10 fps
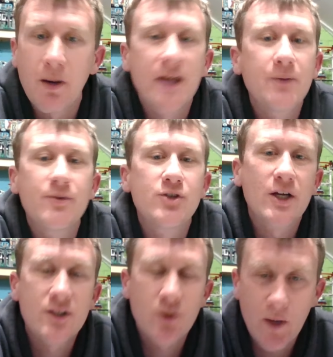played with
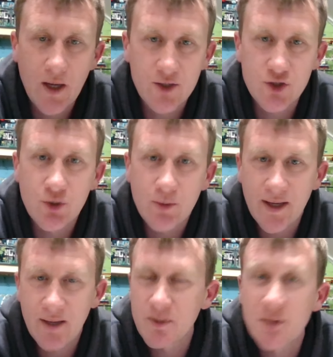Jay's Toy Collection UK,
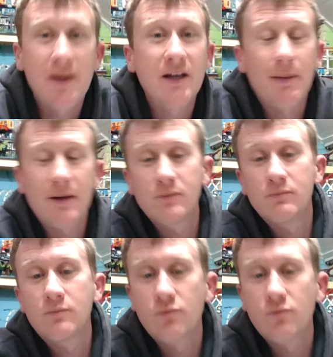and we spent about